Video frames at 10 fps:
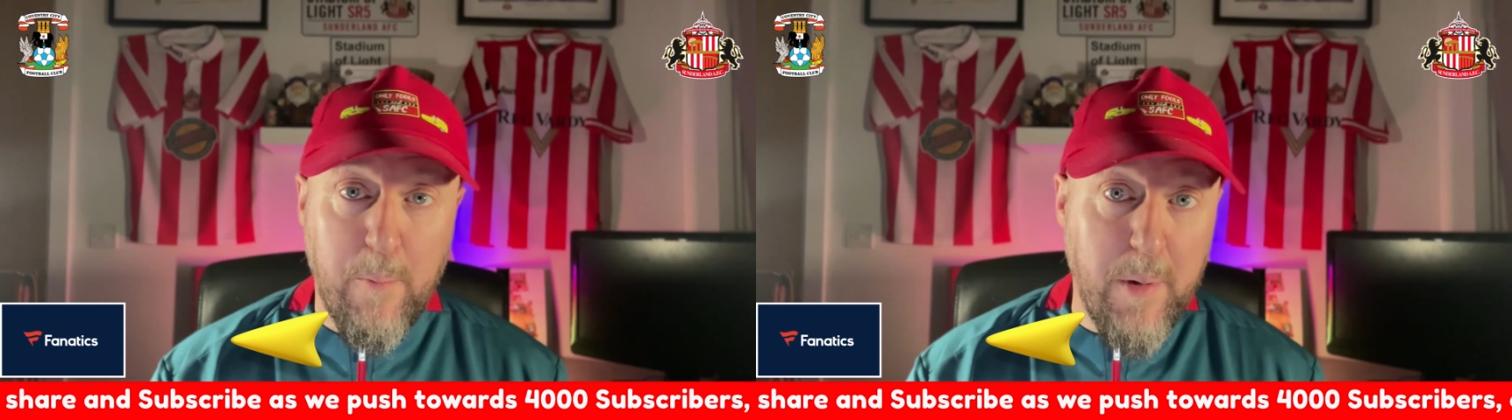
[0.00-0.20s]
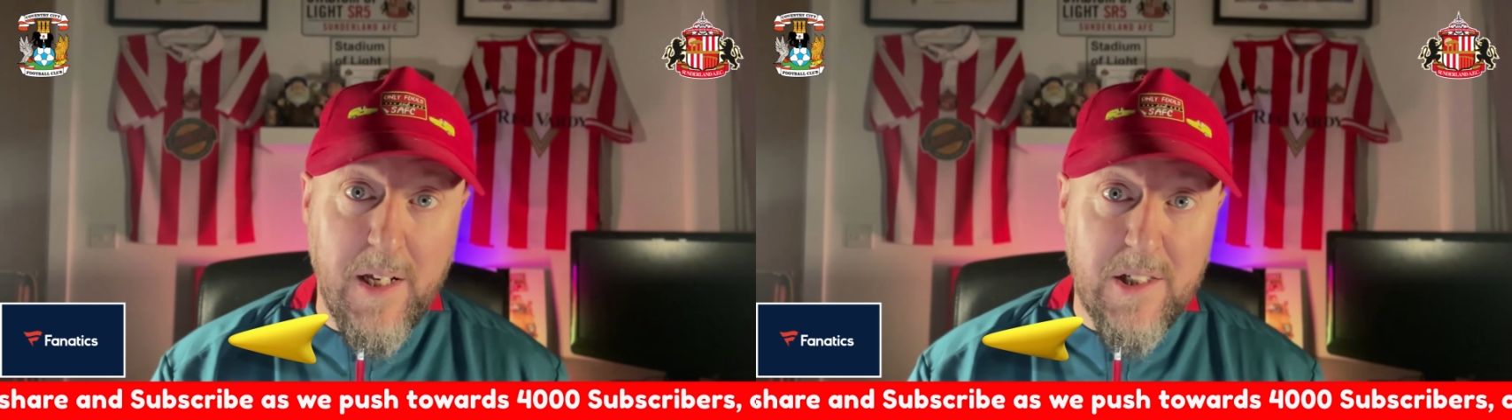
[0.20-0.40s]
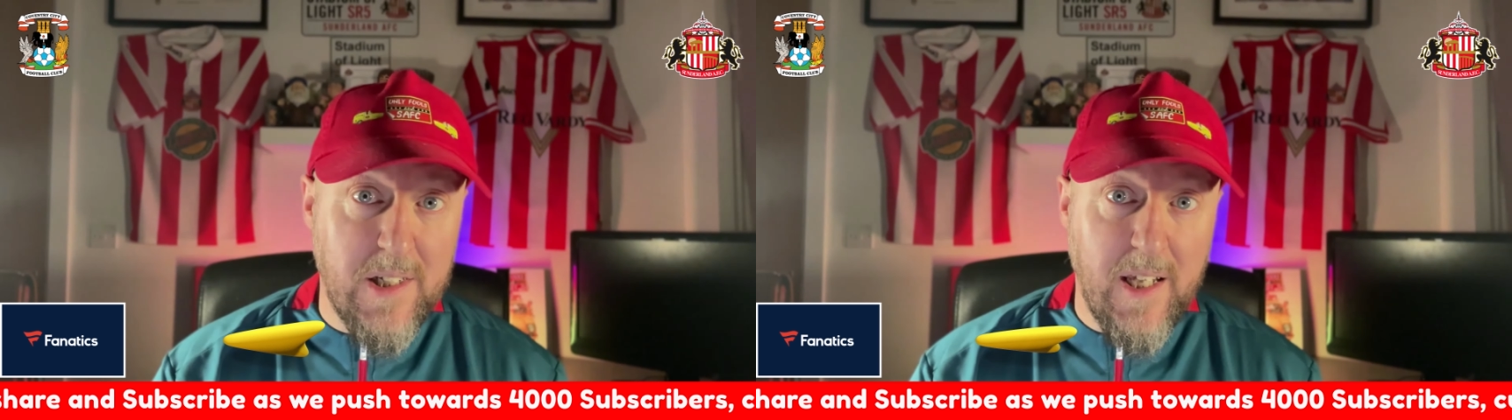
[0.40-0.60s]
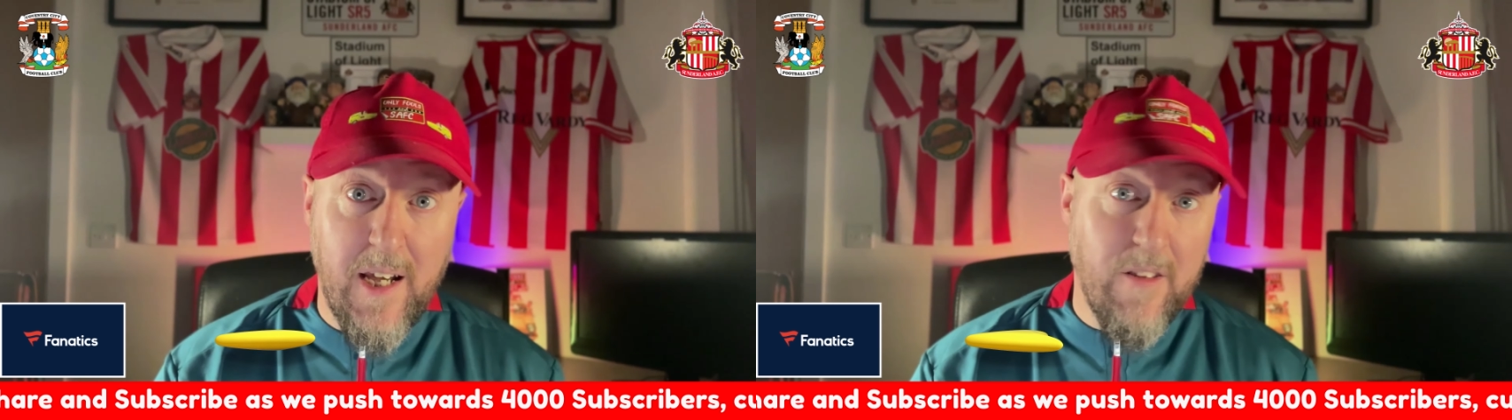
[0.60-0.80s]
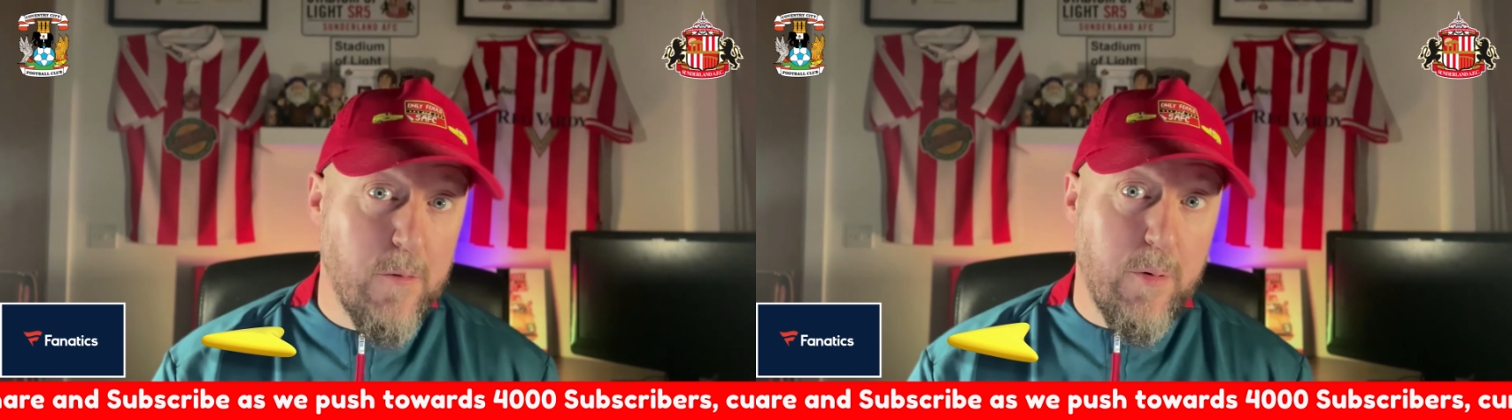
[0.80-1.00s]
a big say
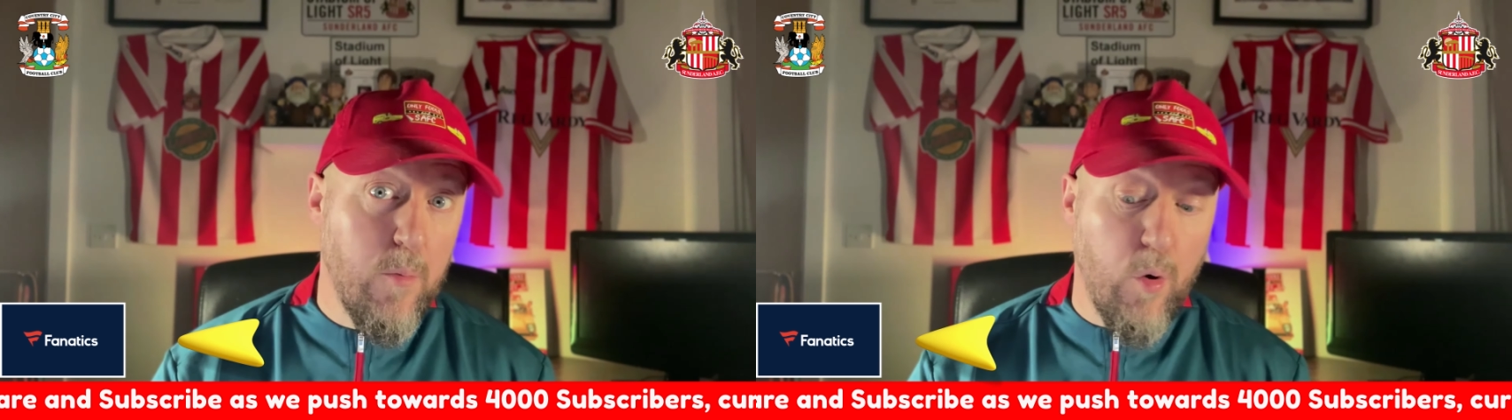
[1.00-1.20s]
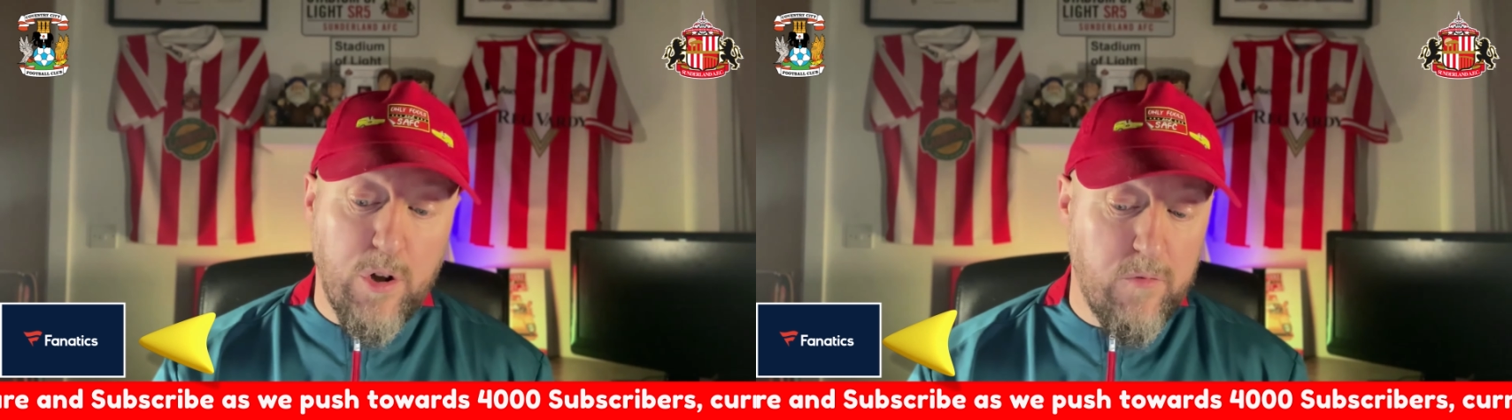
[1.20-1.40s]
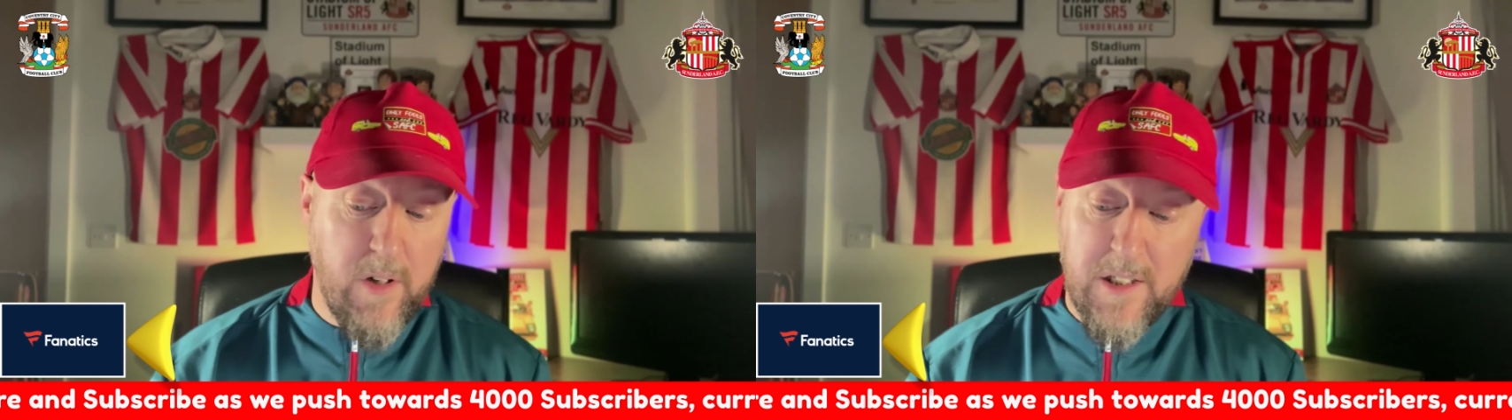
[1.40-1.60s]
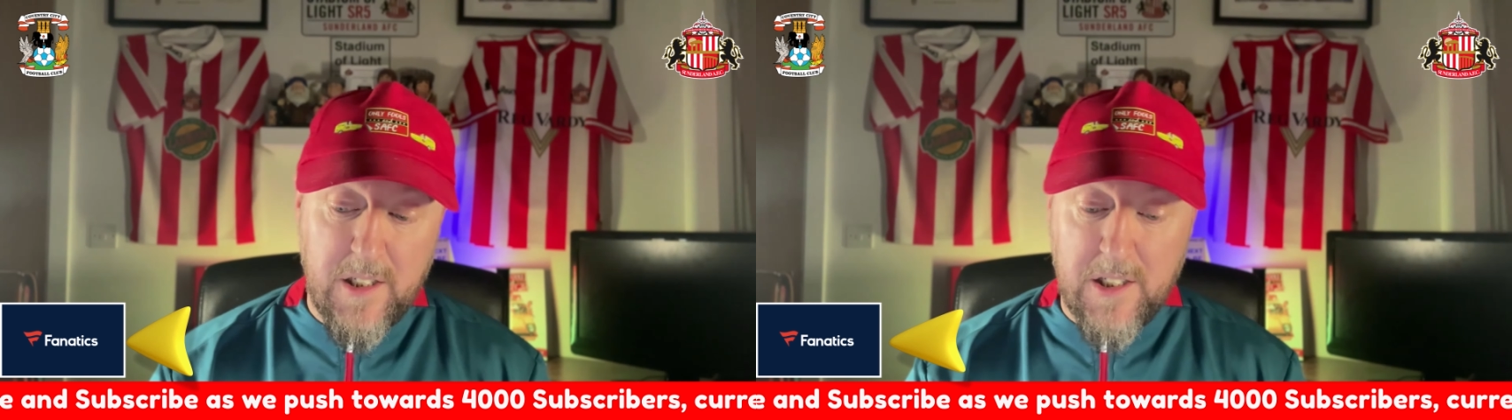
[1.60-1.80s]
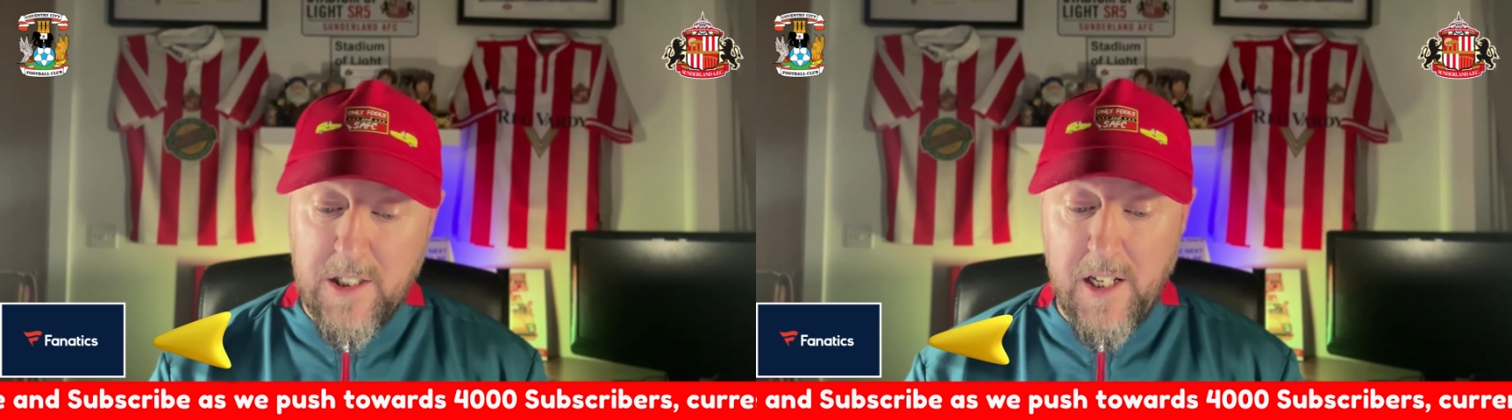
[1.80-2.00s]
in the promotion race
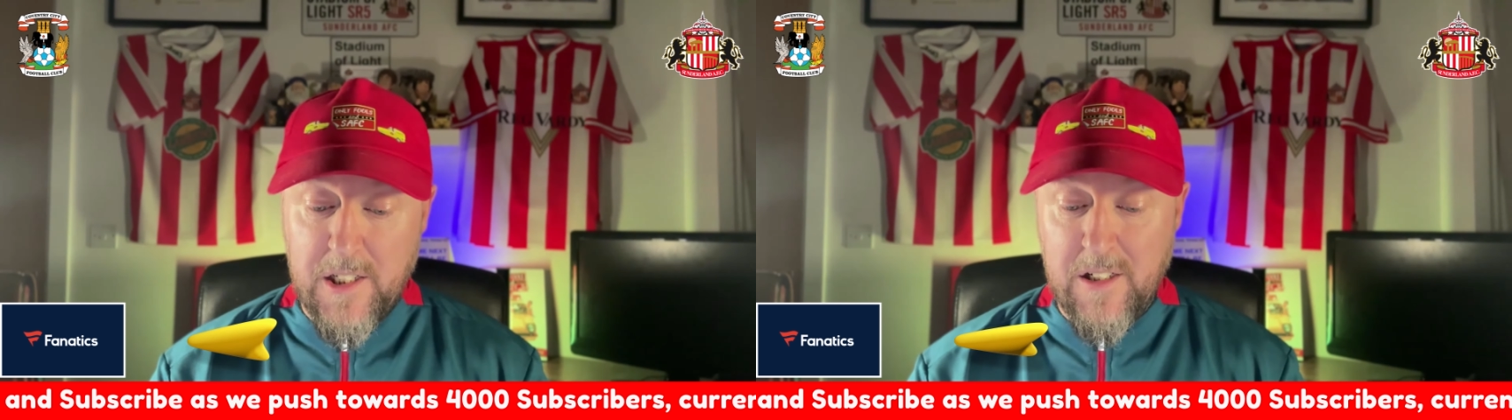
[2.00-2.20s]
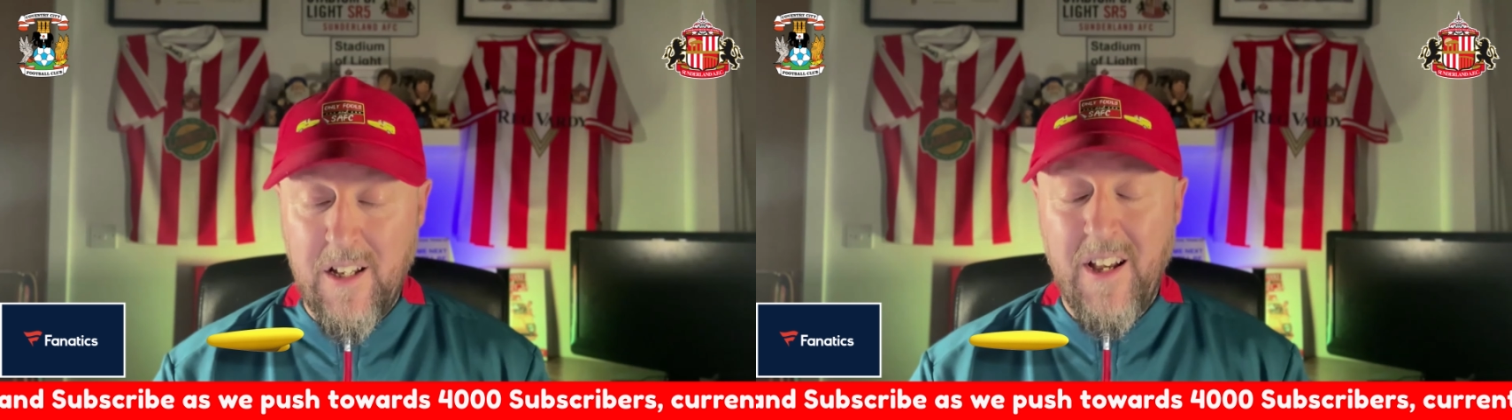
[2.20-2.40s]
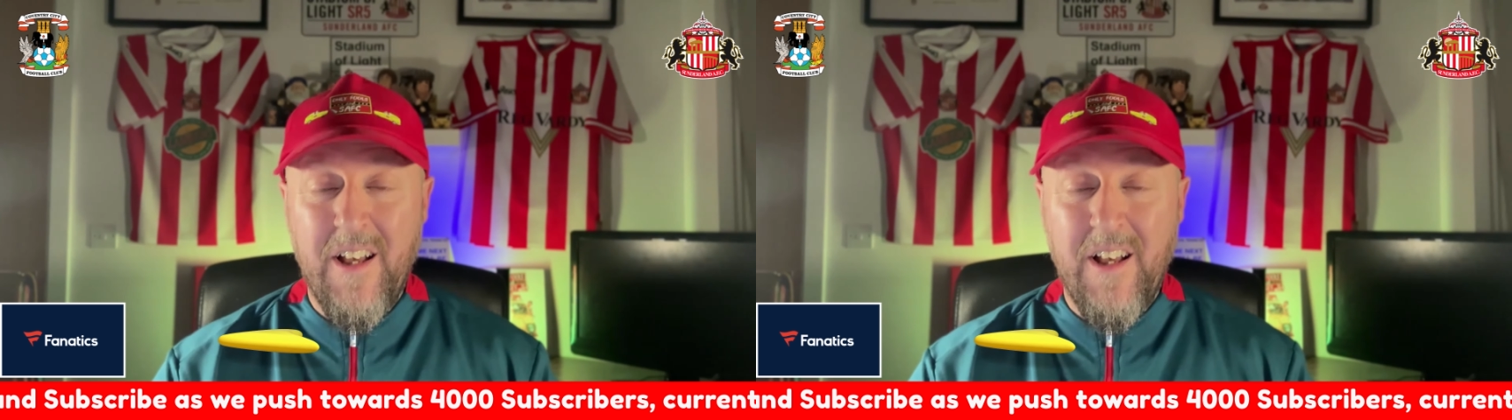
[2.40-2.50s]
this season.